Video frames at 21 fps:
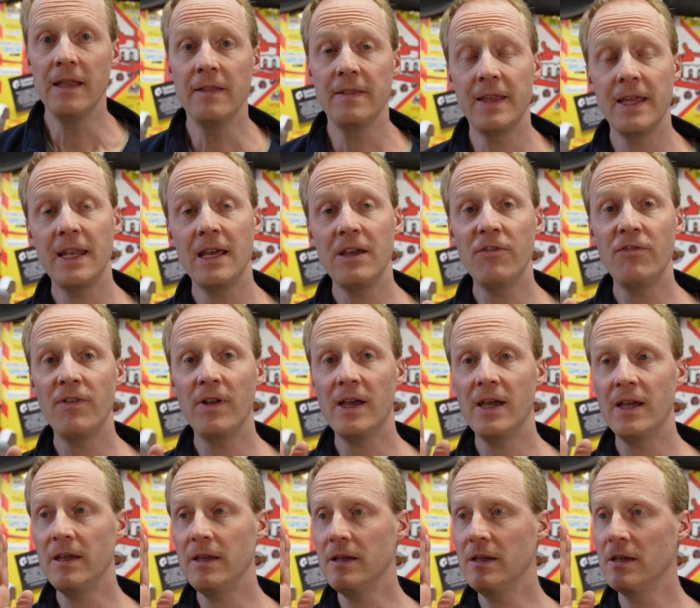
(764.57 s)
Then I
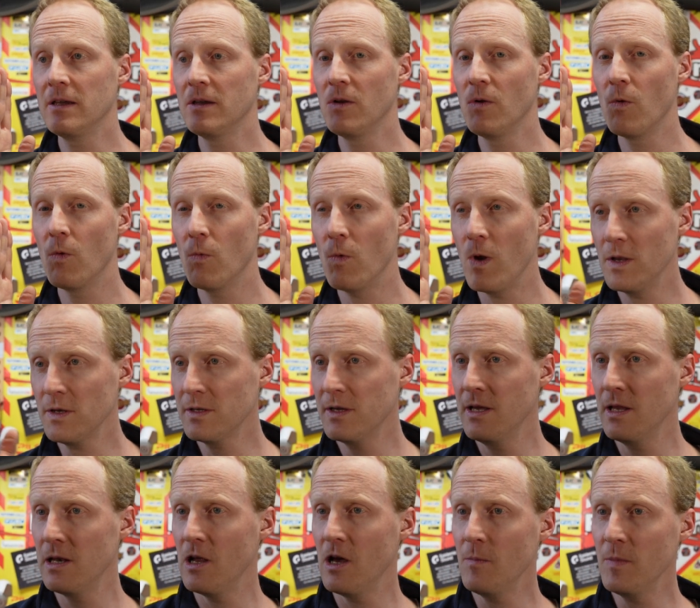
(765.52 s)
fly 1
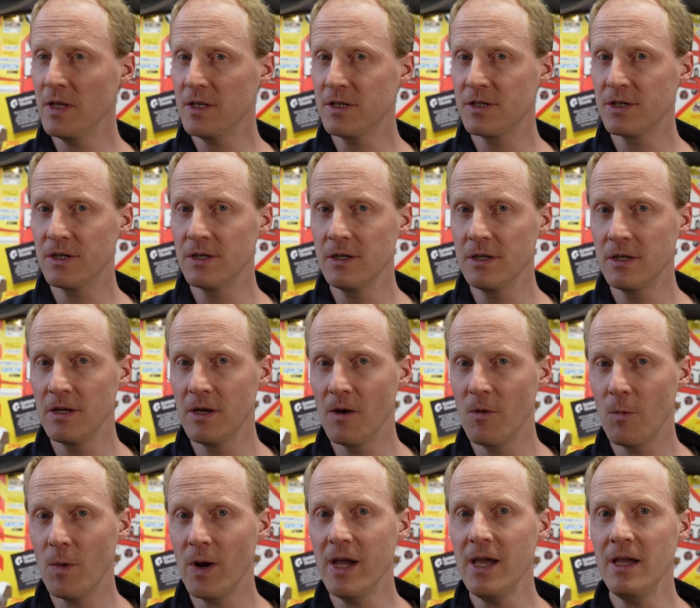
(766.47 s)
kilometer
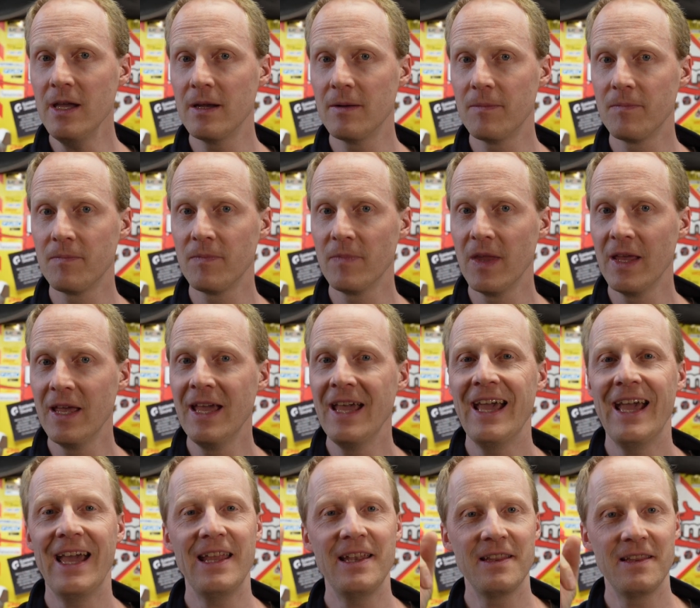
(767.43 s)
away,
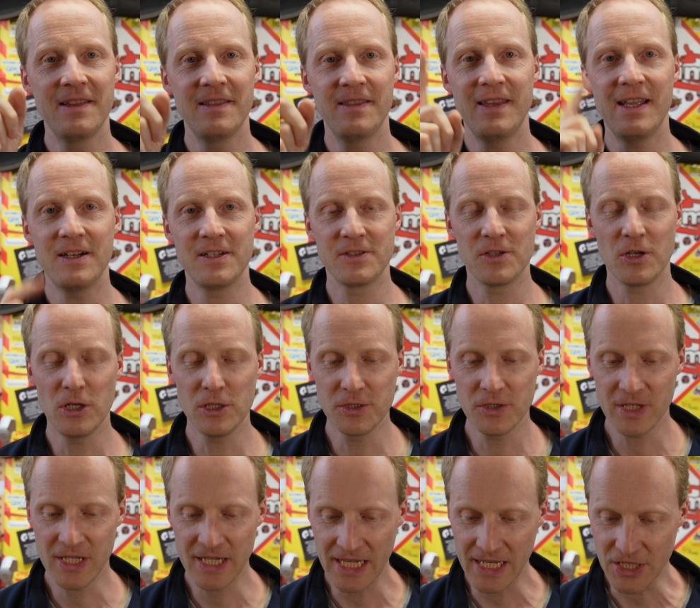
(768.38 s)
and there's
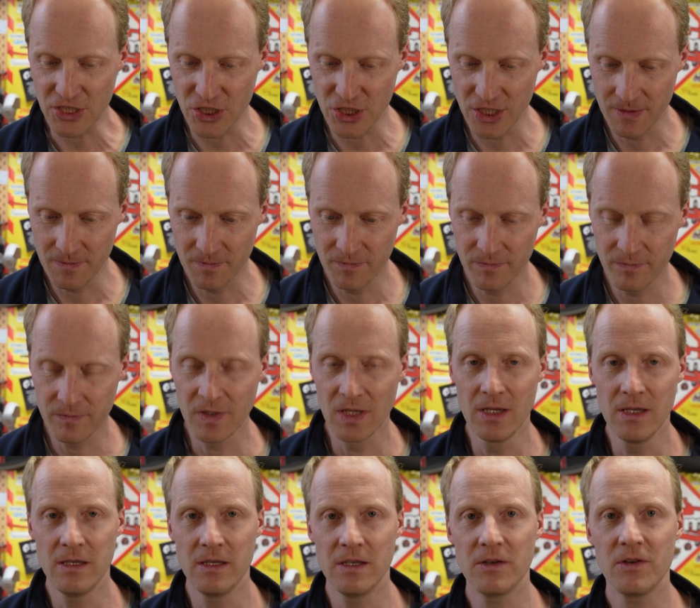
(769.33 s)
also a catch.
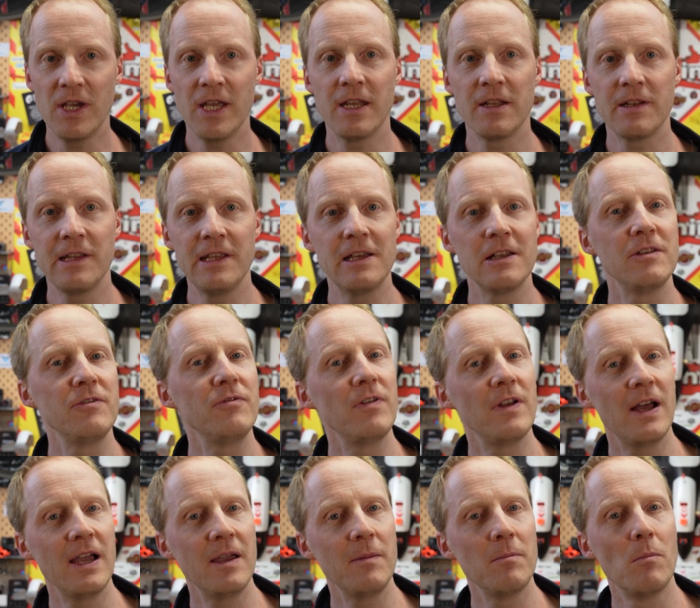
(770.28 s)
You cannot legally
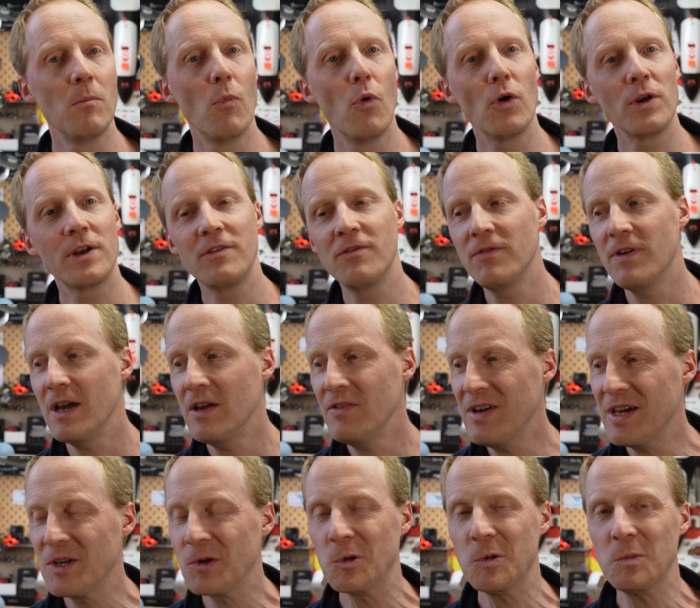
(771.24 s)
fly more than
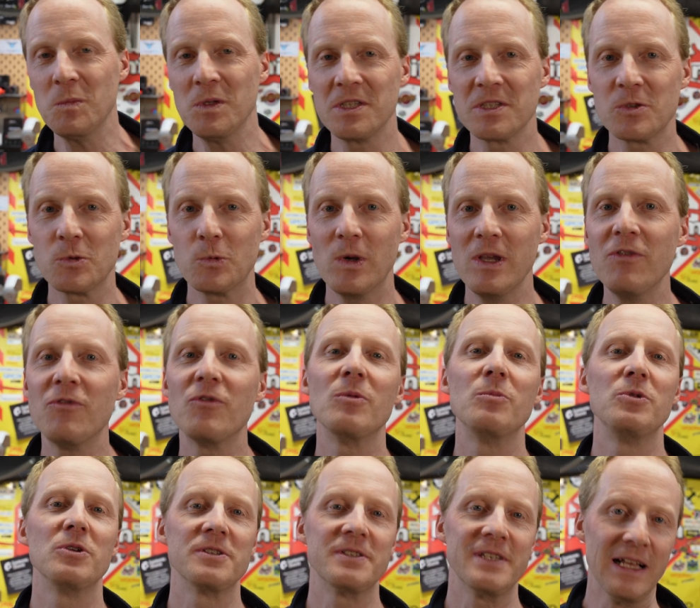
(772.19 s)
500 meters away
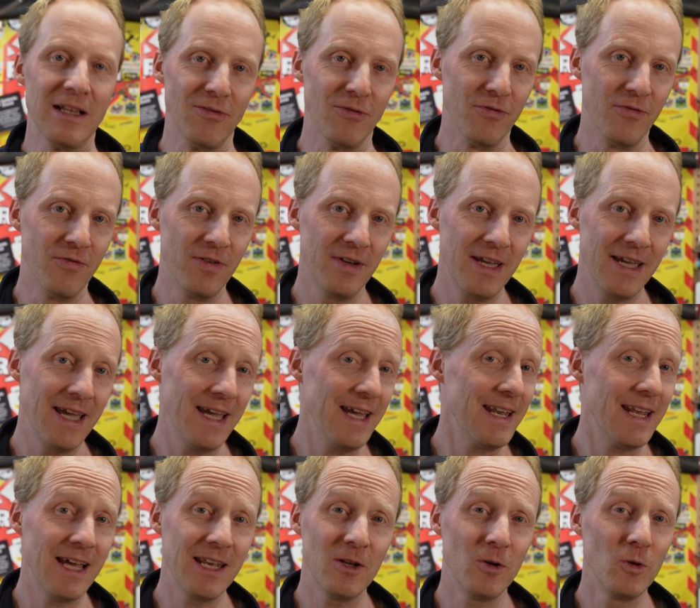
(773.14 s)
from yourself.
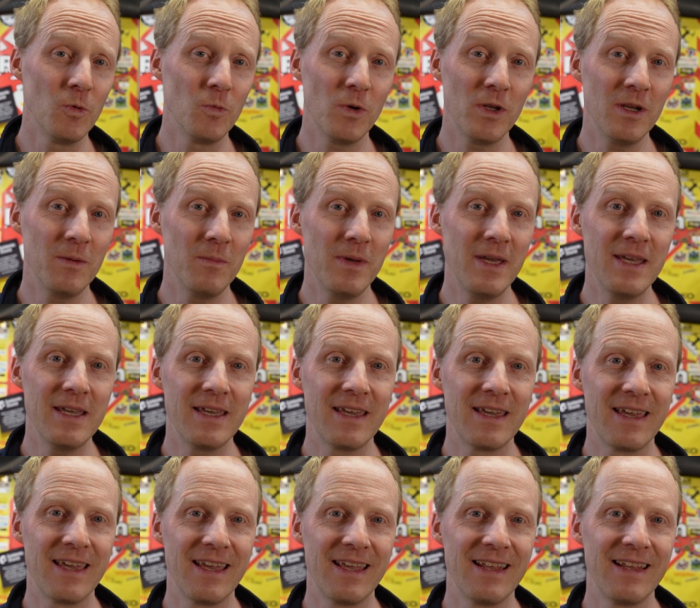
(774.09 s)
And I don't want to
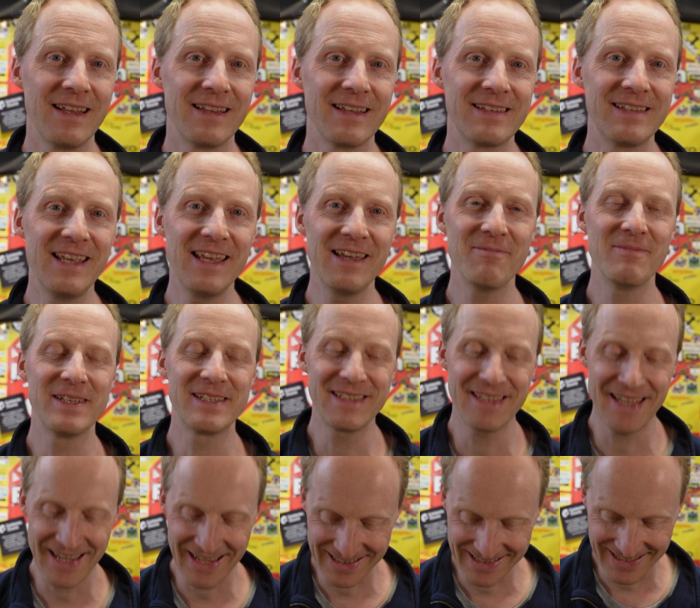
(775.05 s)
make the same
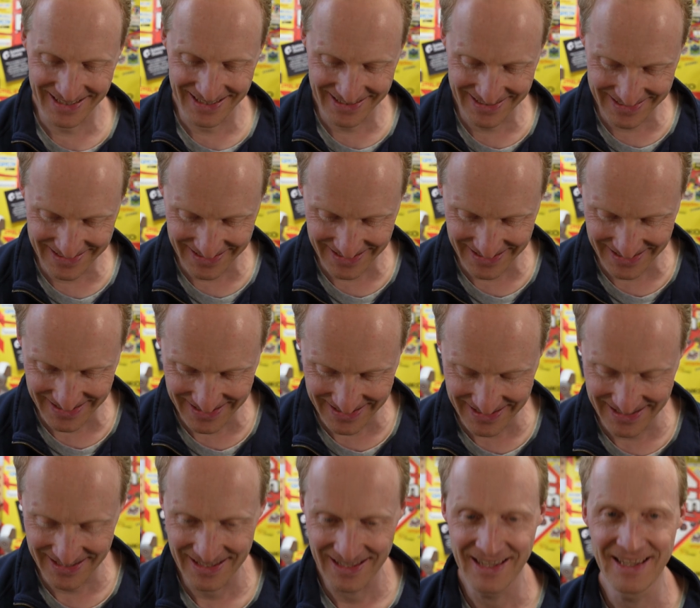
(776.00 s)
mistake that
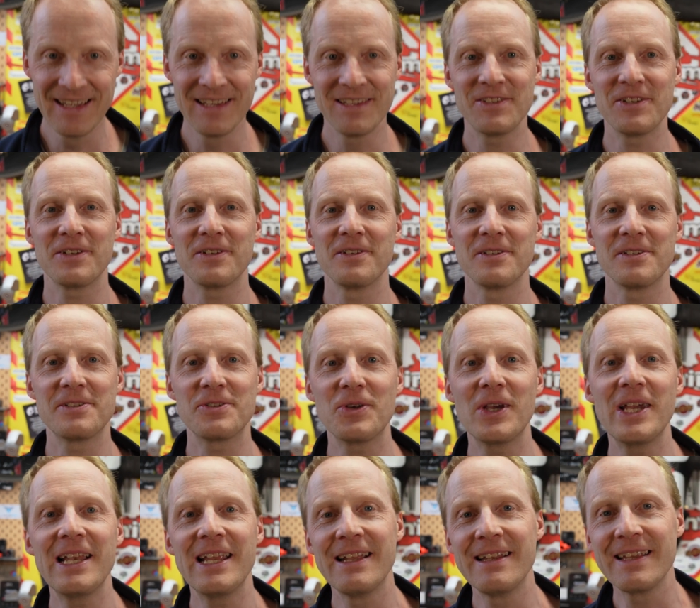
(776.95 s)
a certain
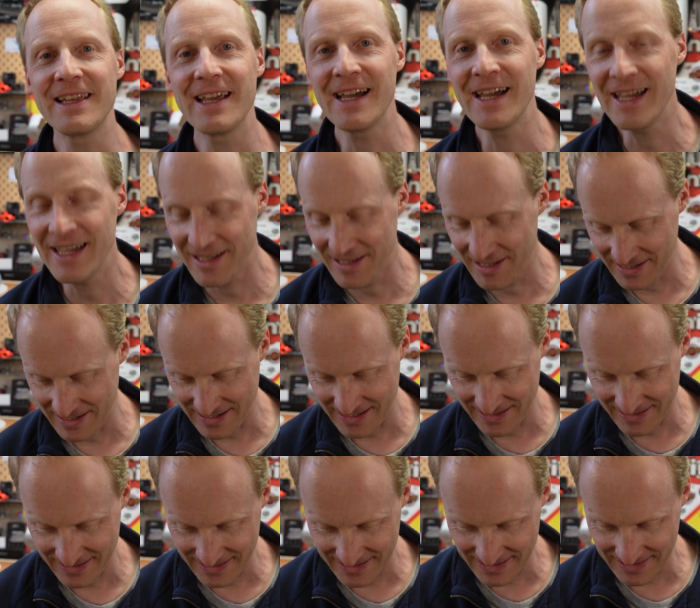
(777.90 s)
Australian guy
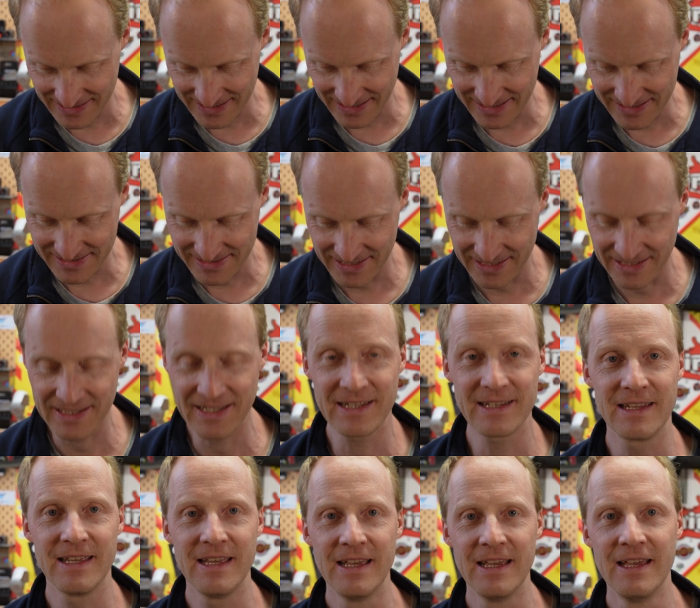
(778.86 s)
antenna testing
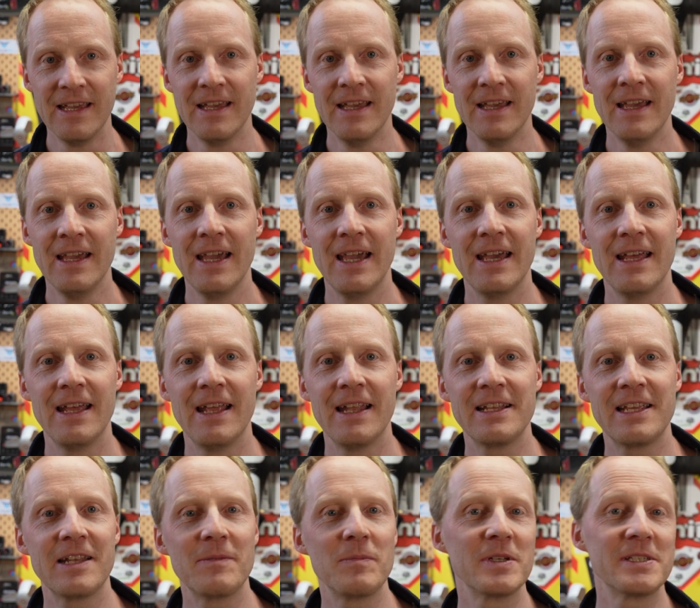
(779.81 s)
did
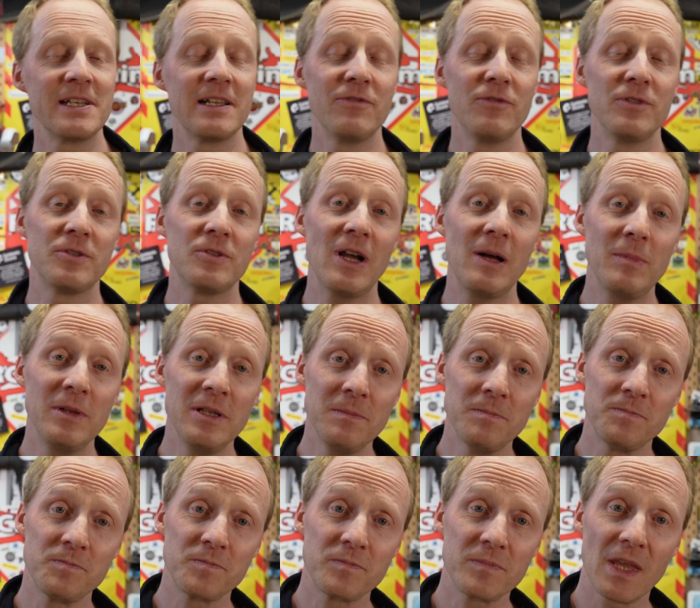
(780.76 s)
and get myself in
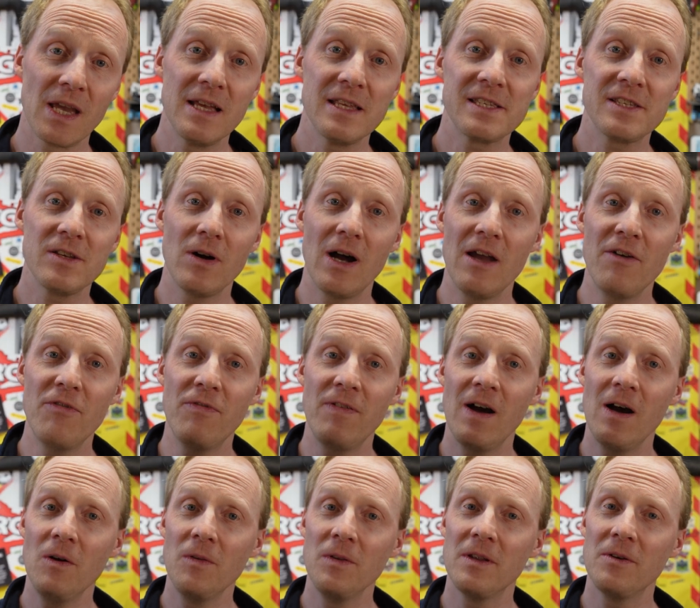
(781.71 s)
trouble. So I
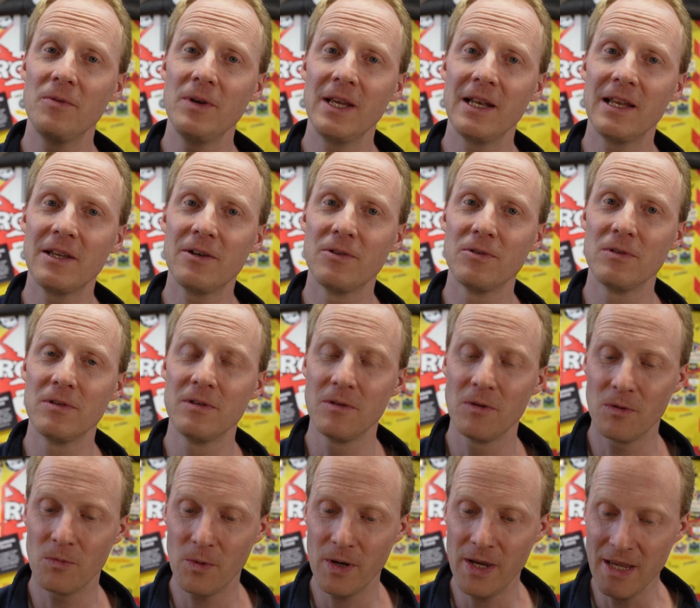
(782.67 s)
found a really cool
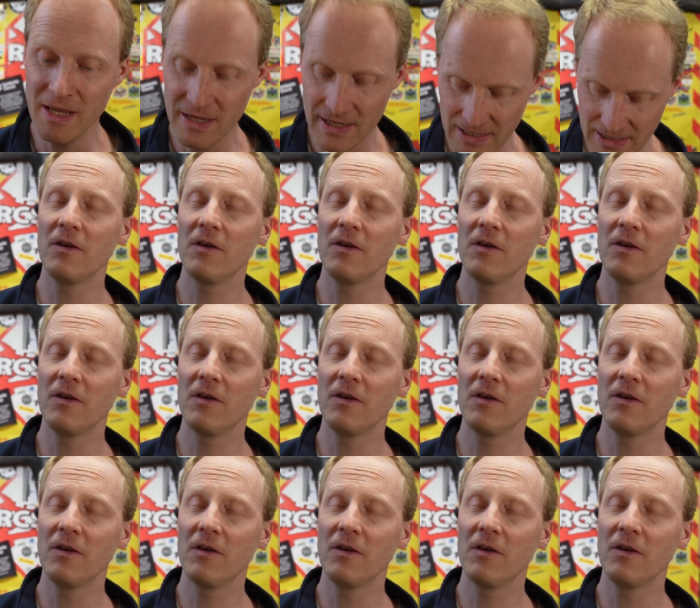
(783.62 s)
way.